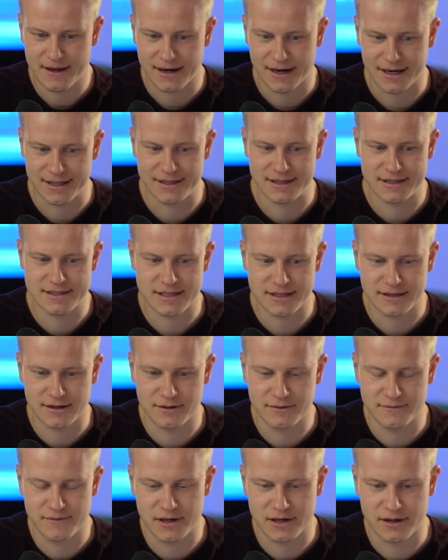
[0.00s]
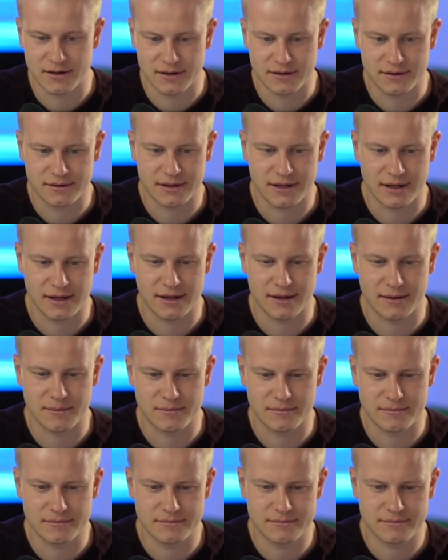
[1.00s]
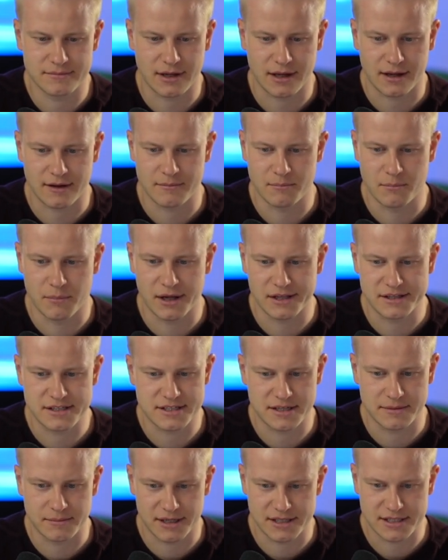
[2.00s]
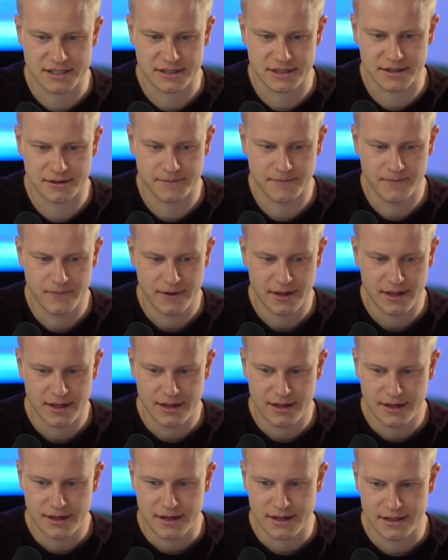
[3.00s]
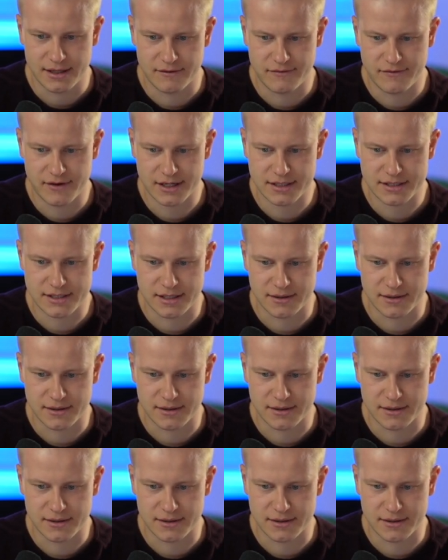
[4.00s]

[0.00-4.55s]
I did send a Loom video um, like months and months ago, and they fixed